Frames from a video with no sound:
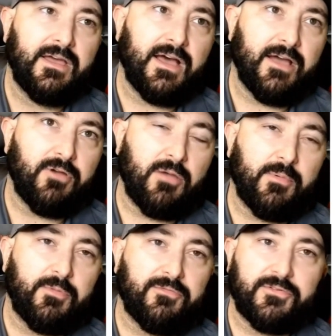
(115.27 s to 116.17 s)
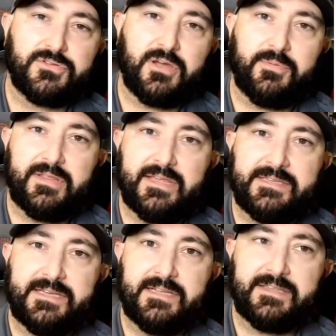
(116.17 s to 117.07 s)
I remember the first company that
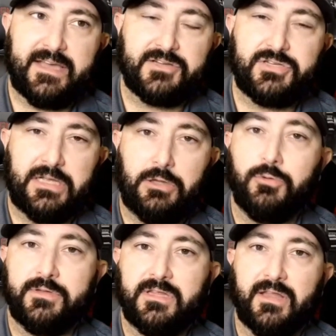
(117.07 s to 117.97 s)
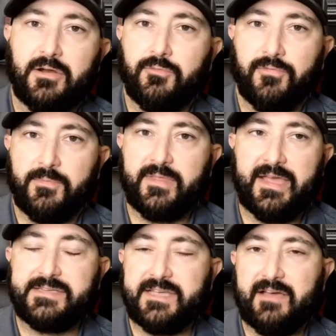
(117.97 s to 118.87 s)
did it, they actually included the letter from
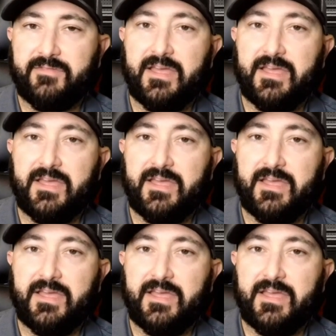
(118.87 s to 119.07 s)
the ATF